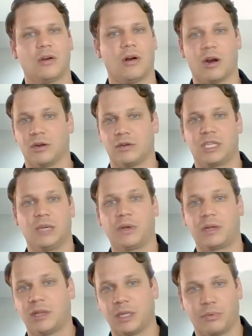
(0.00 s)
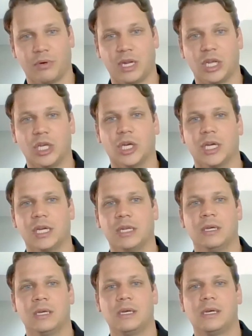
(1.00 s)
are typically pretty good
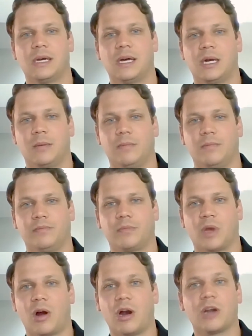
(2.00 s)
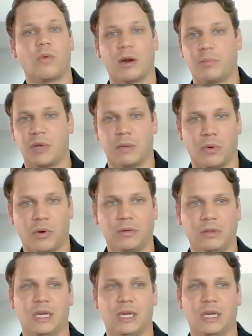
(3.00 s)
hardware people.